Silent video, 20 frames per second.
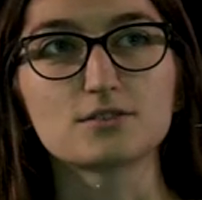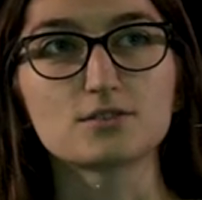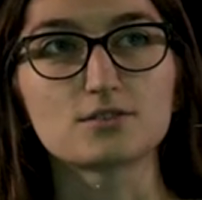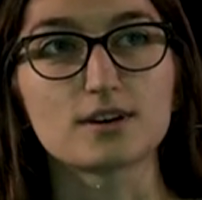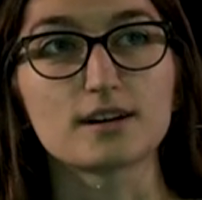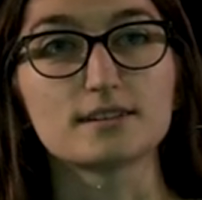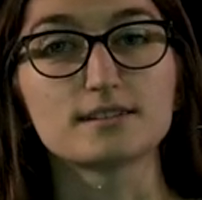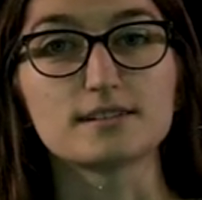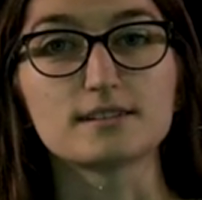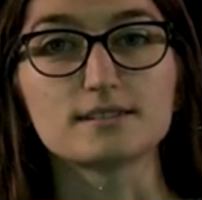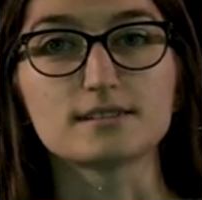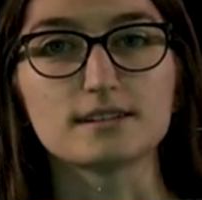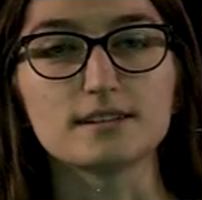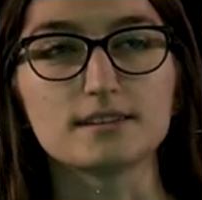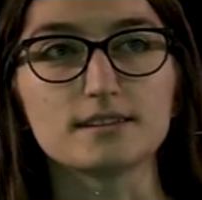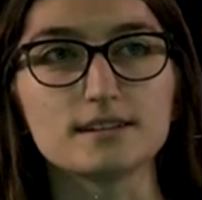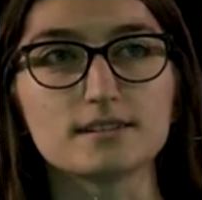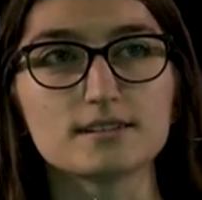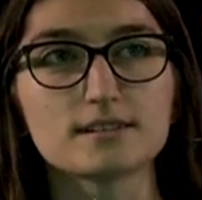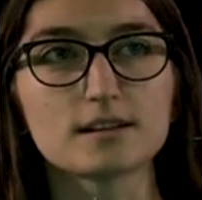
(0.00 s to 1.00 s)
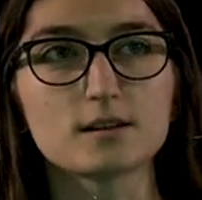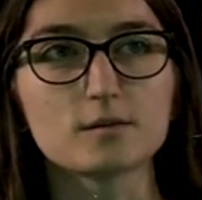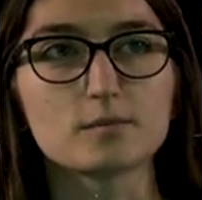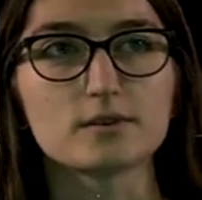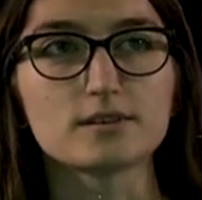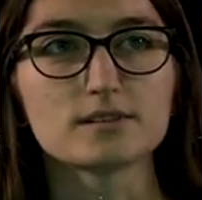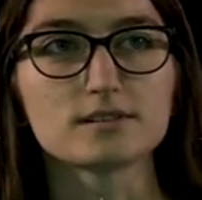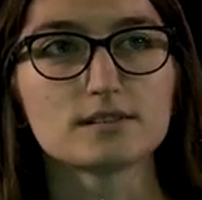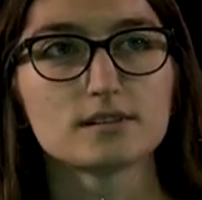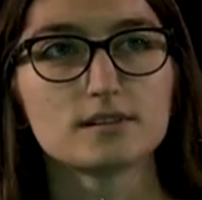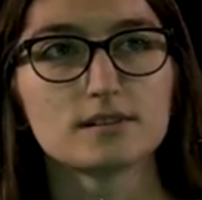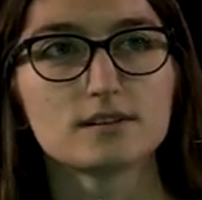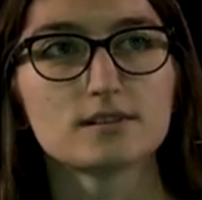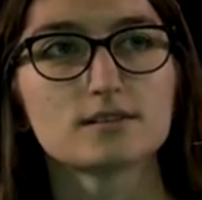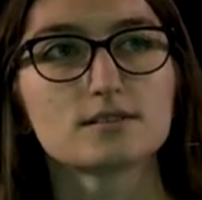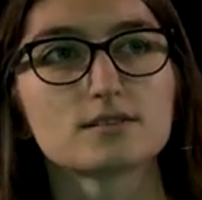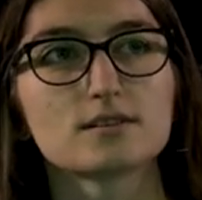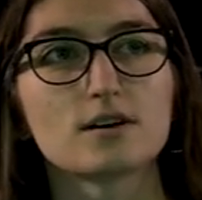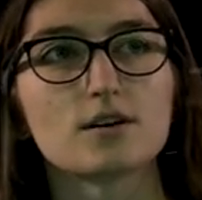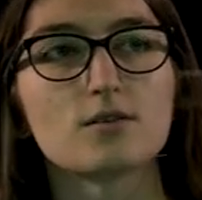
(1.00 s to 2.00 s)
stresses in these syllables.
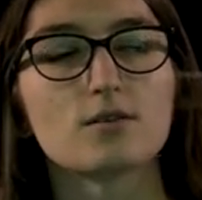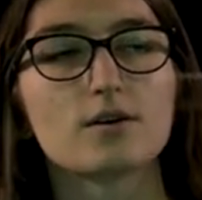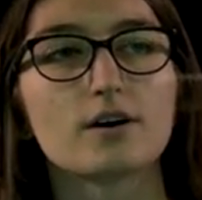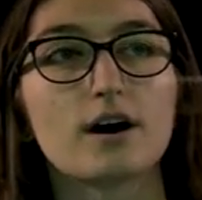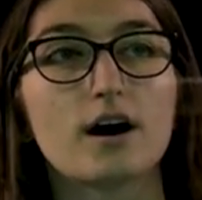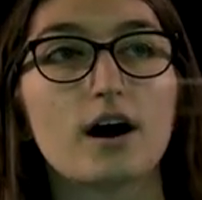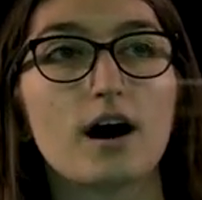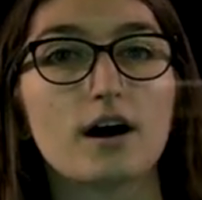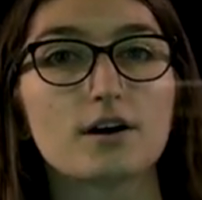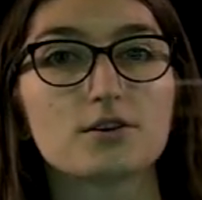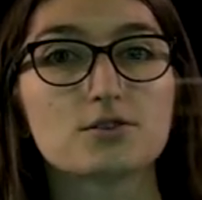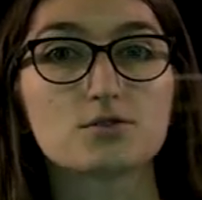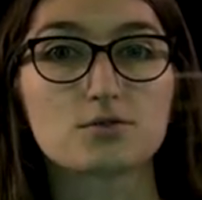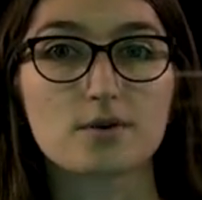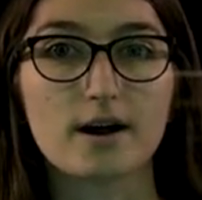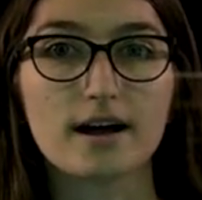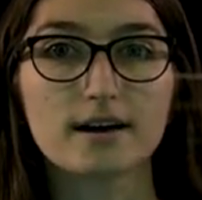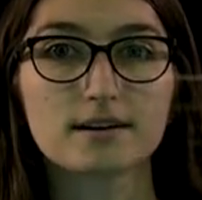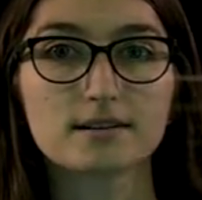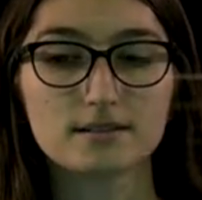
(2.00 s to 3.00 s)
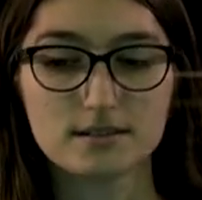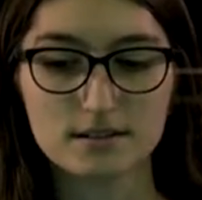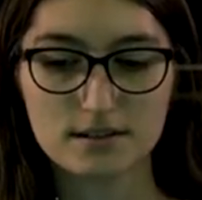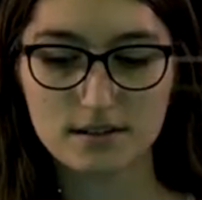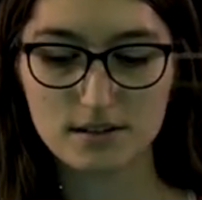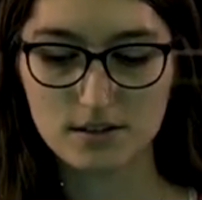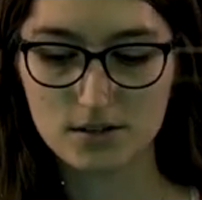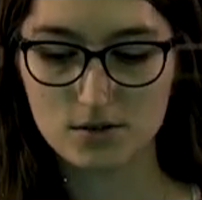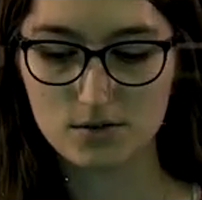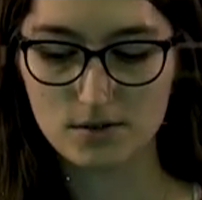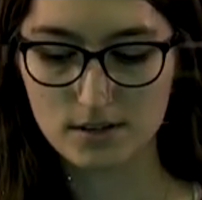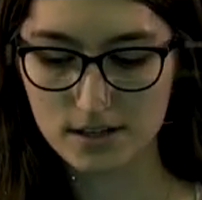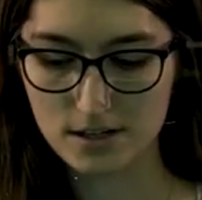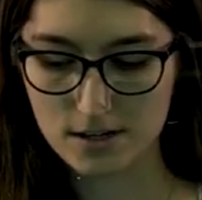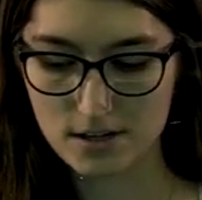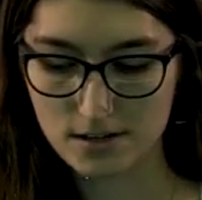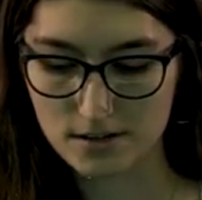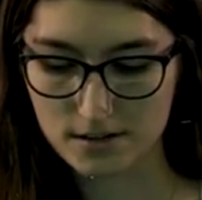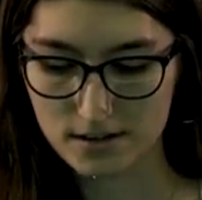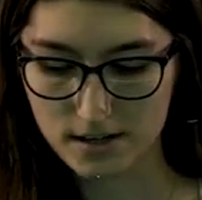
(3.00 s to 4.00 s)
So, attract, you can
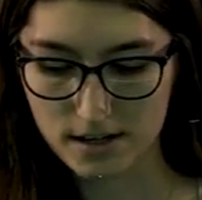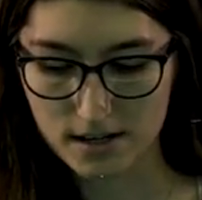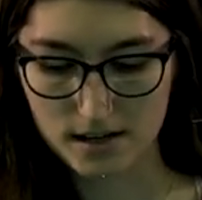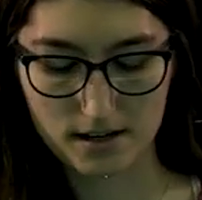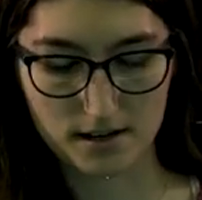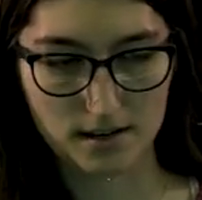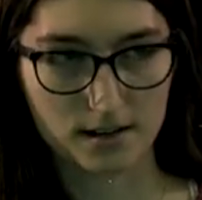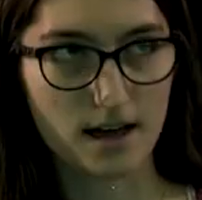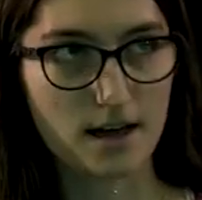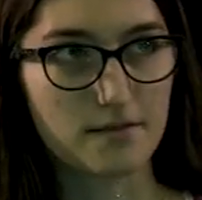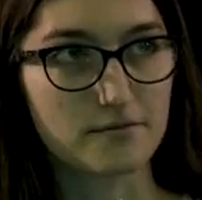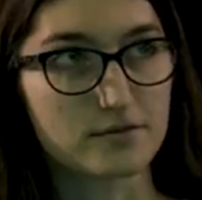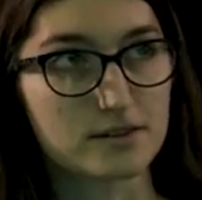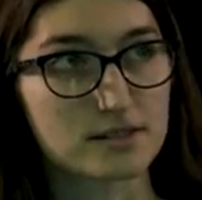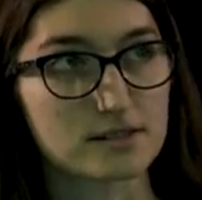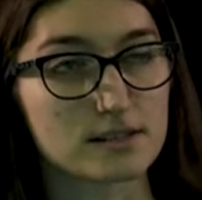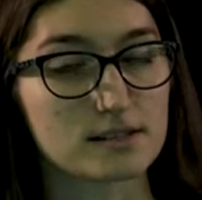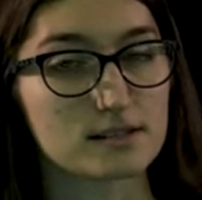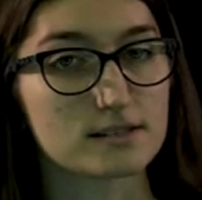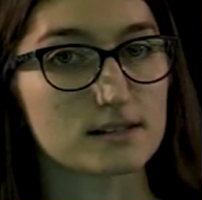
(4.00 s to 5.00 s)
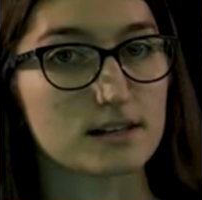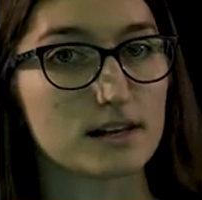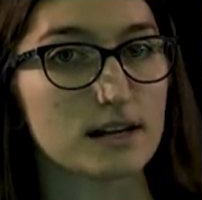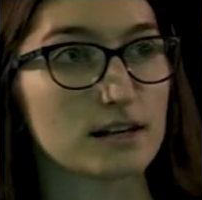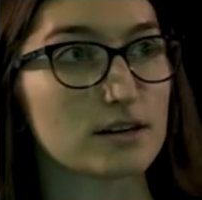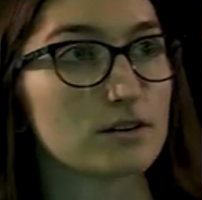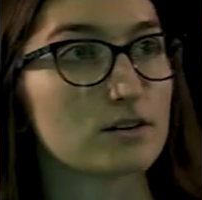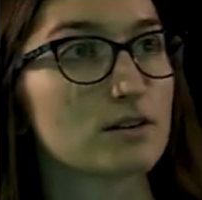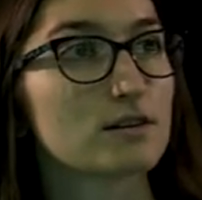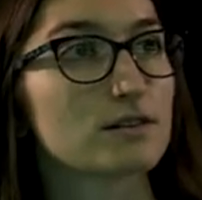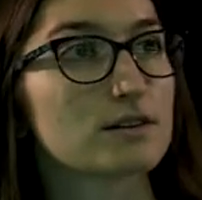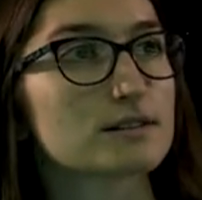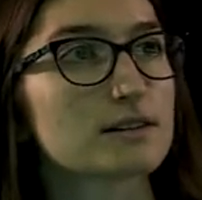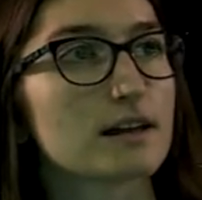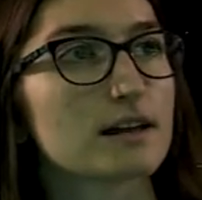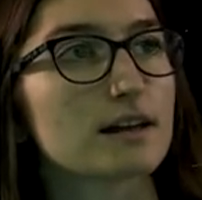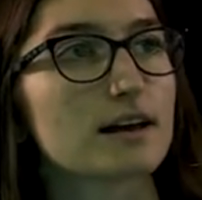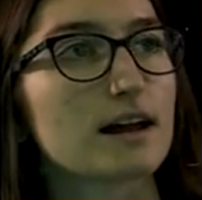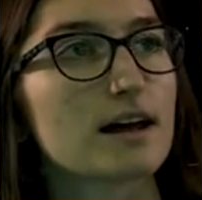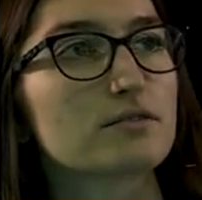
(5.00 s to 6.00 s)
hear the emphasis in the
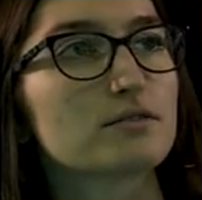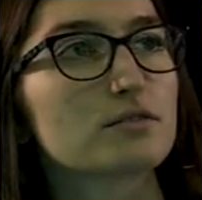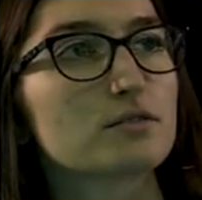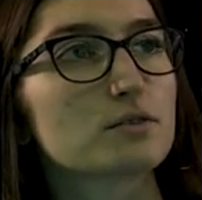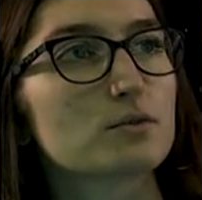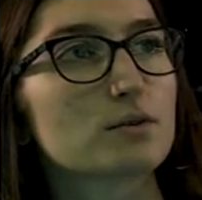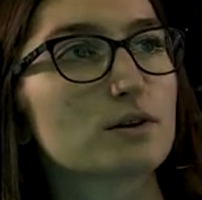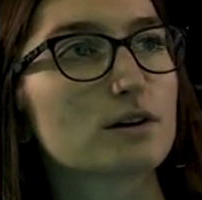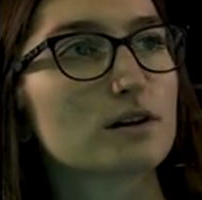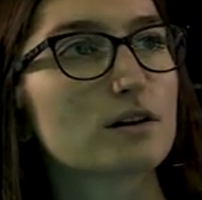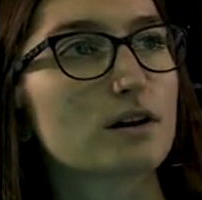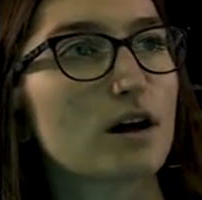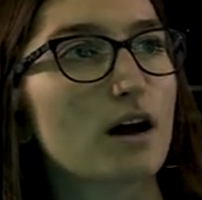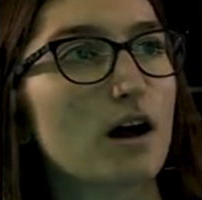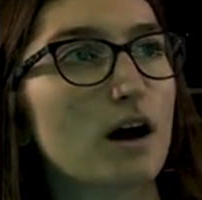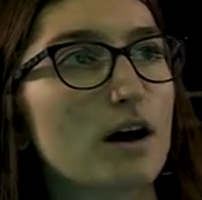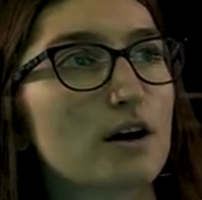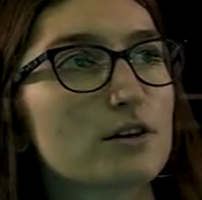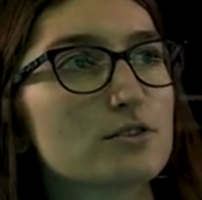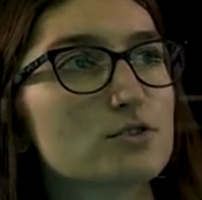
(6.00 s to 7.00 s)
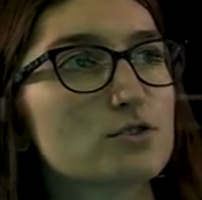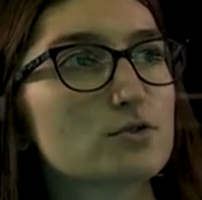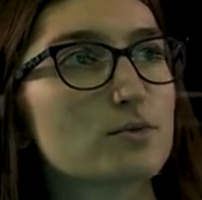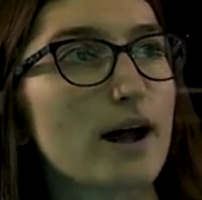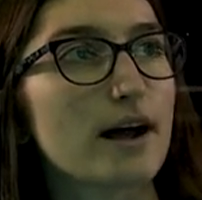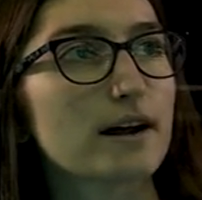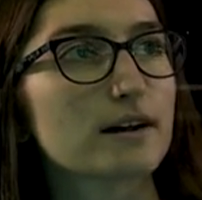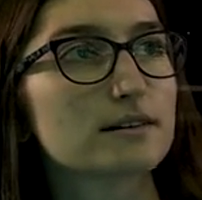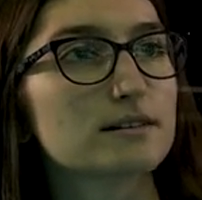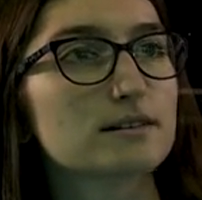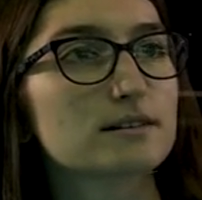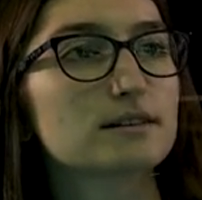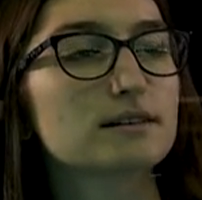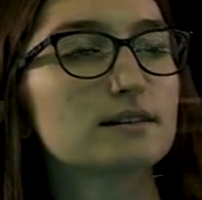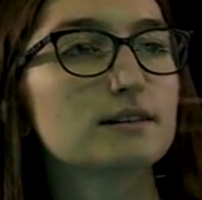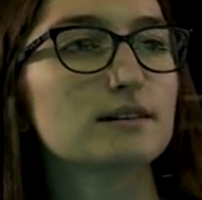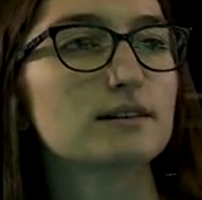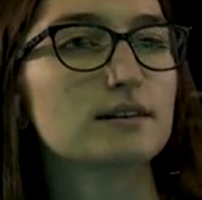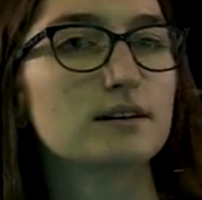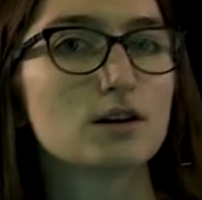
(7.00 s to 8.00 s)
second half of the word. Attract.
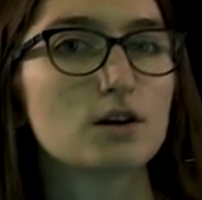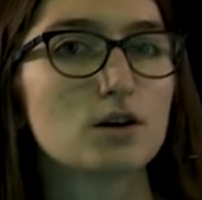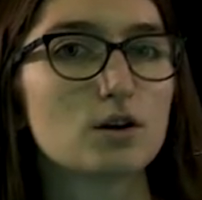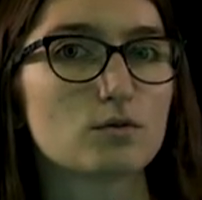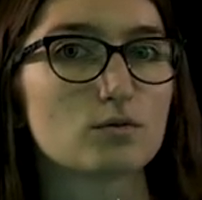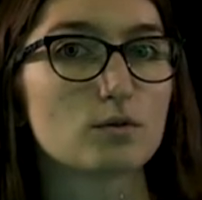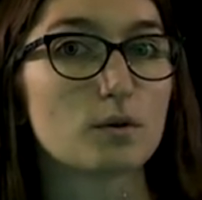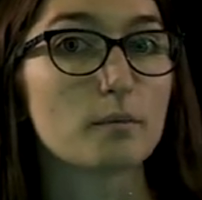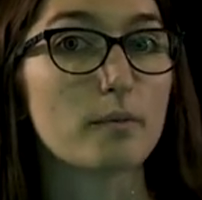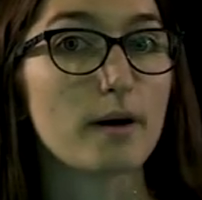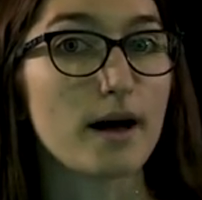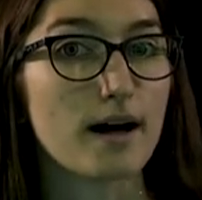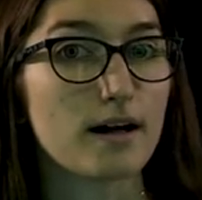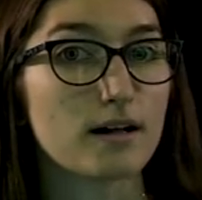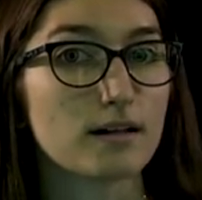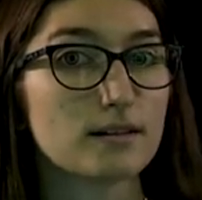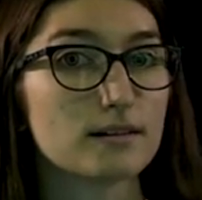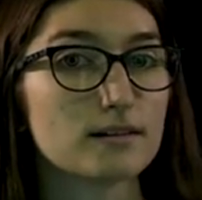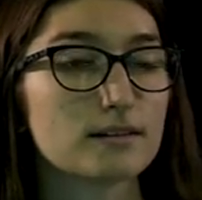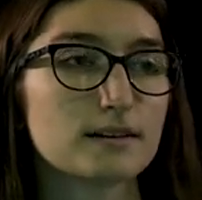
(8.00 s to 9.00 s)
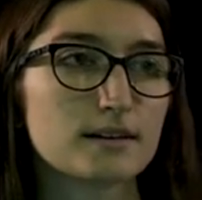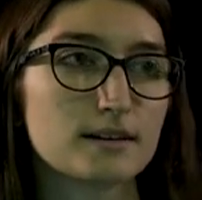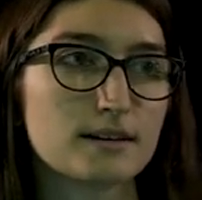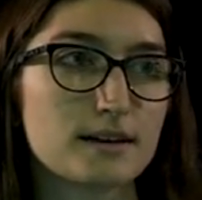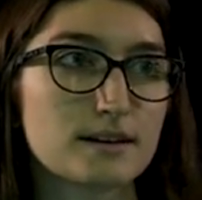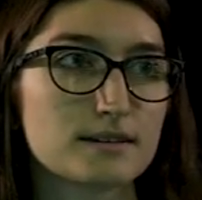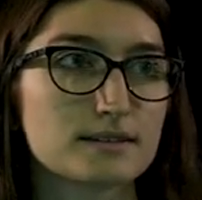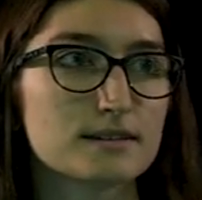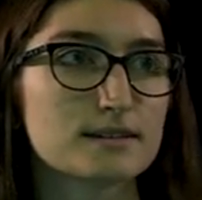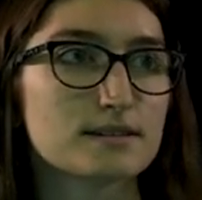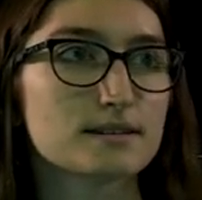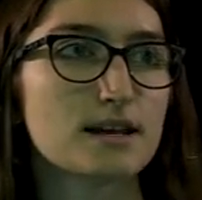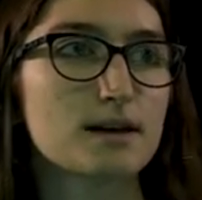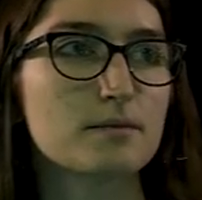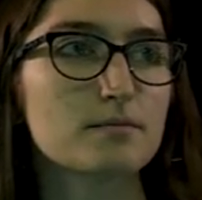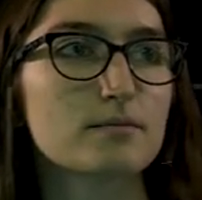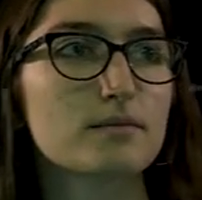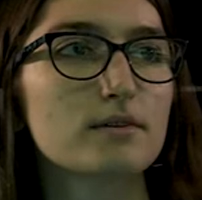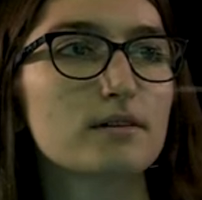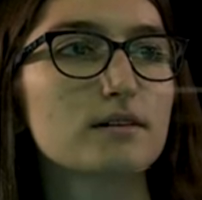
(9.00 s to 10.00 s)
Repel, it has the
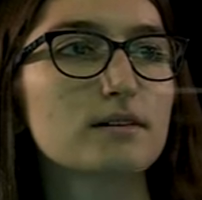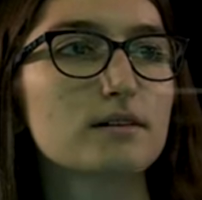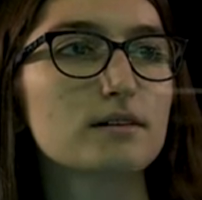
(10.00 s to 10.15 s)
same